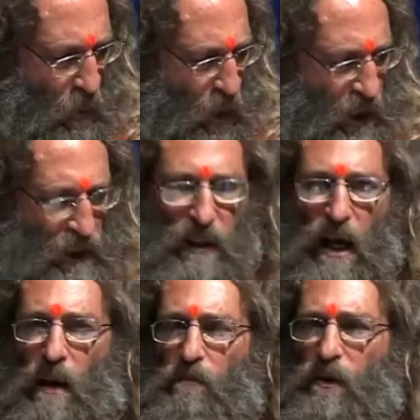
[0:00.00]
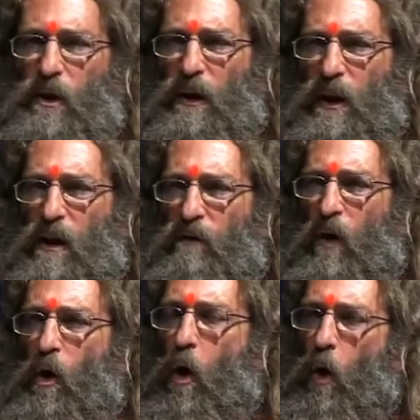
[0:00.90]
were condemned to live
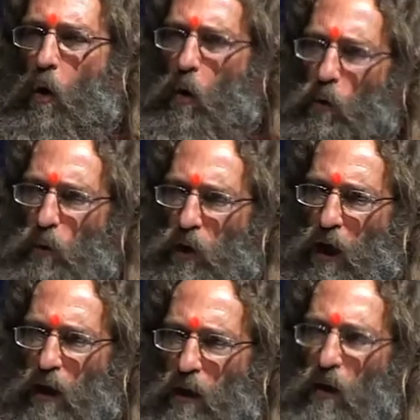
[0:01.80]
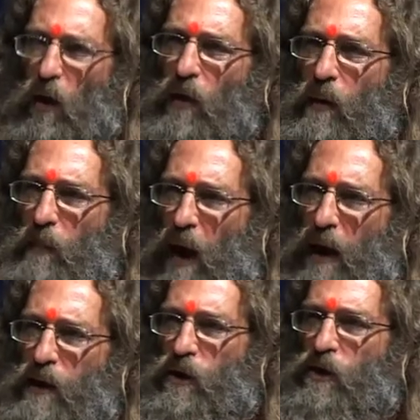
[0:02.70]
only on the
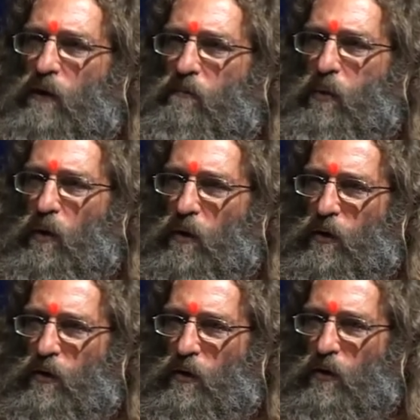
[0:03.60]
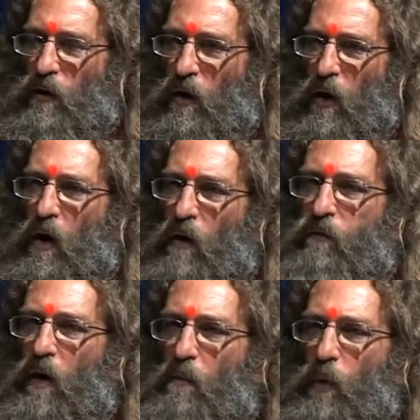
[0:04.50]
pages of books
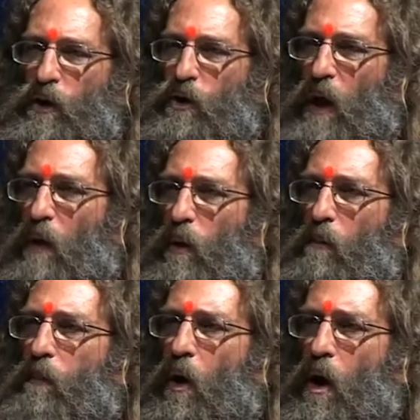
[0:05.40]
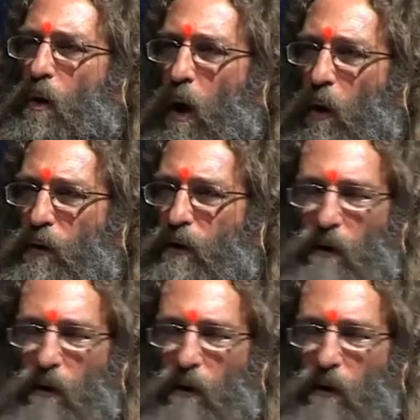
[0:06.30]
from which they were borrowed